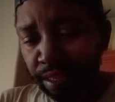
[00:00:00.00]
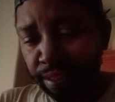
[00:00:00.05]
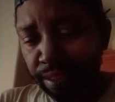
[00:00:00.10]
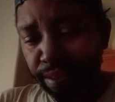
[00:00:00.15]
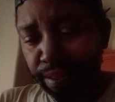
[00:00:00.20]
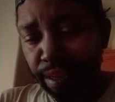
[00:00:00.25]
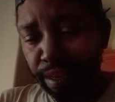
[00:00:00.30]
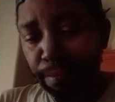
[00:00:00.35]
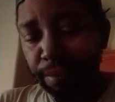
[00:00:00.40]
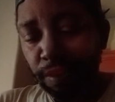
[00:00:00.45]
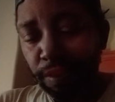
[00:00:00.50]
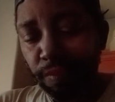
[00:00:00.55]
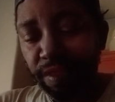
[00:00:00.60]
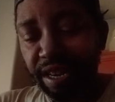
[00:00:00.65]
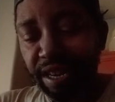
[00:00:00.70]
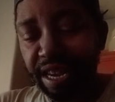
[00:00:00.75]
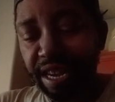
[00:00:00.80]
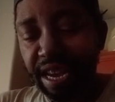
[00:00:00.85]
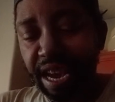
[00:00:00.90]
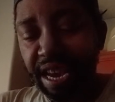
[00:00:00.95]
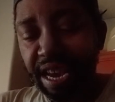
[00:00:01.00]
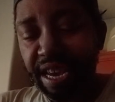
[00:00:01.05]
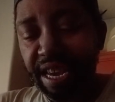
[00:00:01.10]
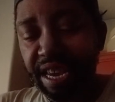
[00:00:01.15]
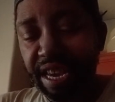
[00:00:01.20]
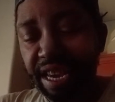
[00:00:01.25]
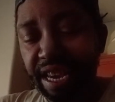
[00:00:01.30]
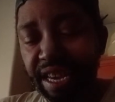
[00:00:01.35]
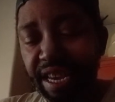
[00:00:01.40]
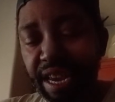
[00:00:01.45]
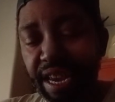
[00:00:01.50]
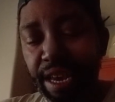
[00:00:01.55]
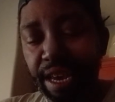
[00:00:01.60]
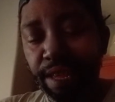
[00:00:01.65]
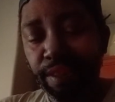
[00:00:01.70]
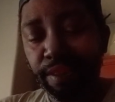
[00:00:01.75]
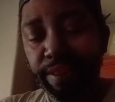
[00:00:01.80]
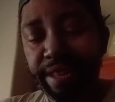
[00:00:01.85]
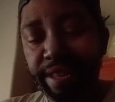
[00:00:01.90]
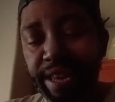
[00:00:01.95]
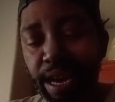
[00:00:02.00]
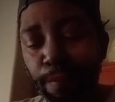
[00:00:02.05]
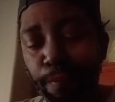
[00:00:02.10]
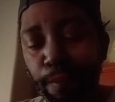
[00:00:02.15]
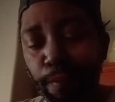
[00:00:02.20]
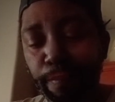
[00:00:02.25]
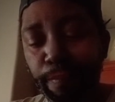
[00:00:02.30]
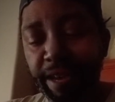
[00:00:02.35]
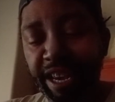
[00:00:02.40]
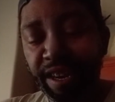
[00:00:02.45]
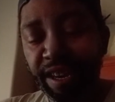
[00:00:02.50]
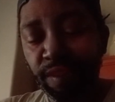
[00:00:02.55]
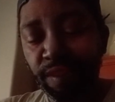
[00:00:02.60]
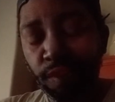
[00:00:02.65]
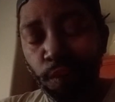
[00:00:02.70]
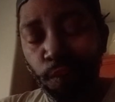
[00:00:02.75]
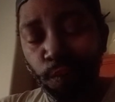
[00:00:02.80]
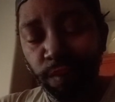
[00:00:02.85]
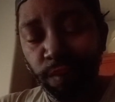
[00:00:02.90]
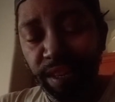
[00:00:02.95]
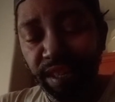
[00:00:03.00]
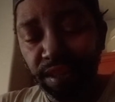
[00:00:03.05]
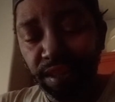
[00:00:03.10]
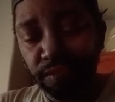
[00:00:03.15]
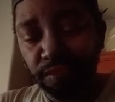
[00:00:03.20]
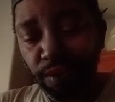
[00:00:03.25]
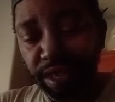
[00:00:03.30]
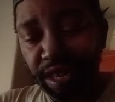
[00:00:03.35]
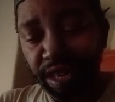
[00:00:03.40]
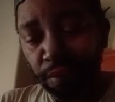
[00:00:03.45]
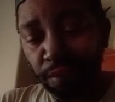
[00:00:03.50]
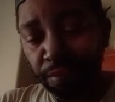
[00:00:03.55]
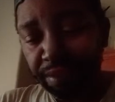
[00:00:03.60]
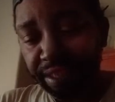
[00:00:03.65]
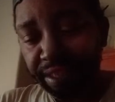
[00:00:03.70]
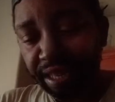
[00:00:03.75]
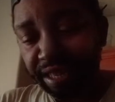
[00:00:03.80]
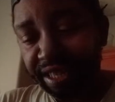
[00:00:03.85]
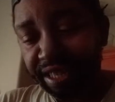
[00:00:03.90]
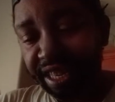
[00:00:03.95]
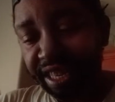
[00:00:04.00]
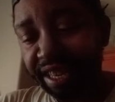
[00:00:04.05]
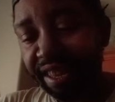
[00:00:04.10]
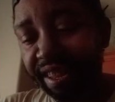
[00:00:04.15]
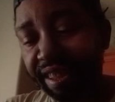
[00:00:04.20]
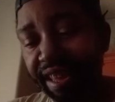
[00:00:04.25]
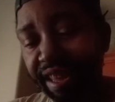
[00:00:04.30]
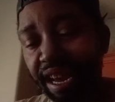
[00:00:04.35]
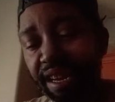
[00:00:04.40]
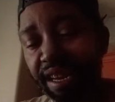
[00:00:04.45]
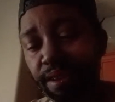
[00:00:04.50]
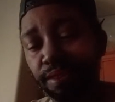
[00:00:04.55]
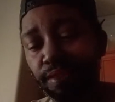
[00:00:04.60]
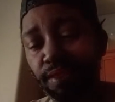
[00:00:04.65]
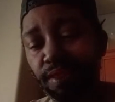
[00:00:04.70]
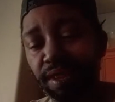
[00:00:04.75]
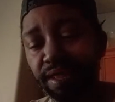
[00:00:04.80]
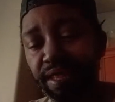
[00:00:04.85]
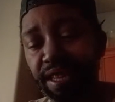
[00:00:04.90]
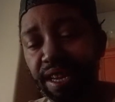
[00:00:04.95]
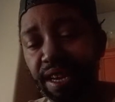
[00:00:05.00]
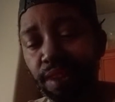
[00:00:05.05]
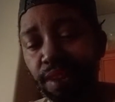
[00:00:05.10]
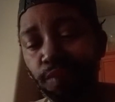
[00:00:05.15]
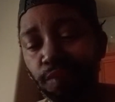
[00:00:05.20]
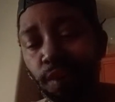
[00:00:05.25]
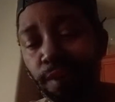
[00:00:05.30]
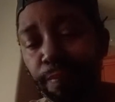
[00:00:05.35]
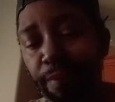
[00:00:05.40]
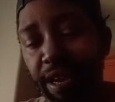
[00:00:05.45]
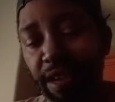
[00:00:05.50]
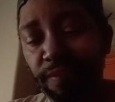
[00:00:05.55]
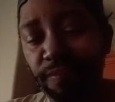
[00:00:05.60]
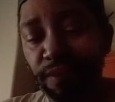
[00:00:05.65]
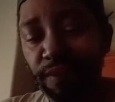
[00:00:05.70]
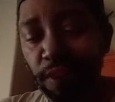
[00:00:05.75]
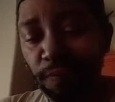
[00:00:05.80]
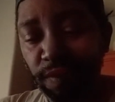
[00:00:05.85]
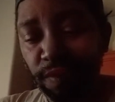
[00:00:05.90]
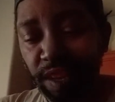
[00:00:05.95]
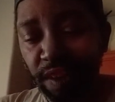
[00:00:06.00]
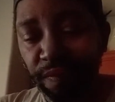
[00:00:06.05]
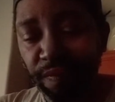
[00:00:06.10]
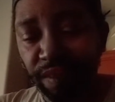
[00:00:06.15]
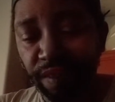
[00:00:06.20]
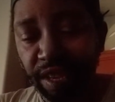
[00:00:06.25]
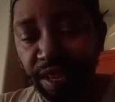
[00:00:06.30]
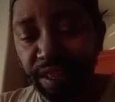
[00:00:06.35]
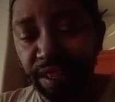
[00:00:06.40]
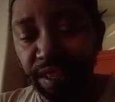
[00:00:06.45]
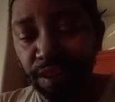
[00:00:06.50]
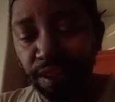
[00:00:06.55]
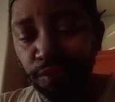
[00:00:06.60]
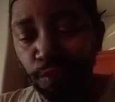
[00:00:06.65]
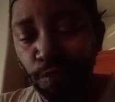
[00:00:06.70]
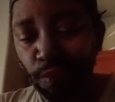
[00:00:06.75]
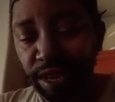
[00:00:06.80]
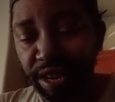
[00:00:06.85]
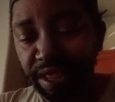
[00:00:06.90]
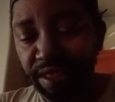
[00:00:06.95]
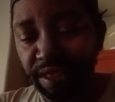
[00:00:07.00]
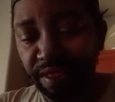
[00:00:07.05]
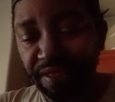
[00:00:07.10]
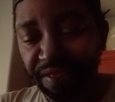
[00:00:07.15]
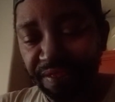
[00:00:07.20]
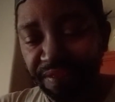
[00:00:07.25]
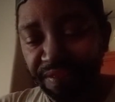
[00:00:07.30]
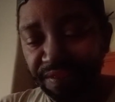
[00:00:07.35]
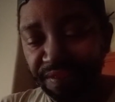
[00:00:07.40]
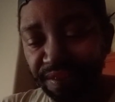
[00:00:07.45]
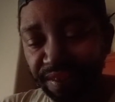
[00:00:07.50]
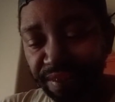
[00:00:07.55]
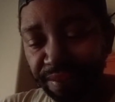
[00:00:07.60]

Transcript: WDAE is Tampa Bay's oldest radio station, signing on the air on May 15, 1922.